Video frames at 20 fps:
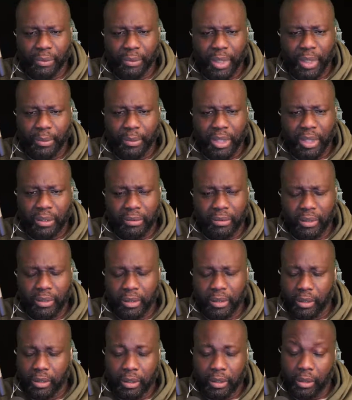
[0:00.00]
I mean,
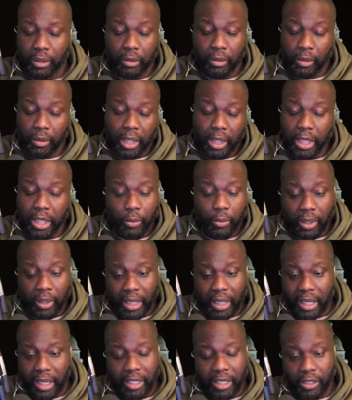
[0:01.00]
you know, anyway, I,
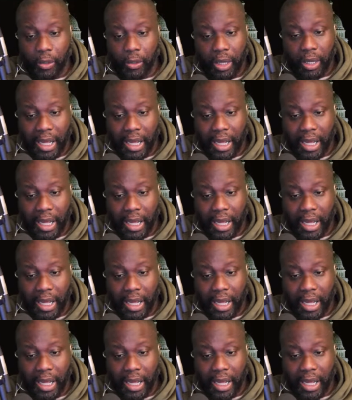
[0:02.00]
you know,